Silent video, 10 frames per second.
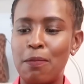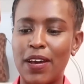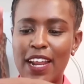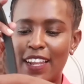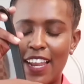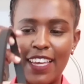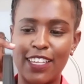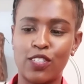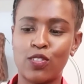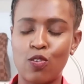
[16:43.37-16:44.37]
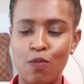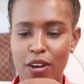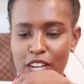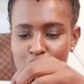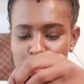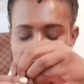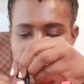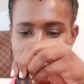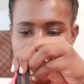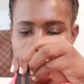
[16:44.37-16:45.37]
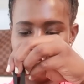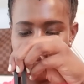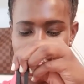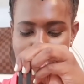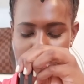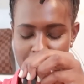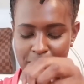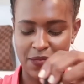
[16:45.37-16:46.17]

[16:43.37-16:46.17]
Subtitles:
but I like it so much. Yeah,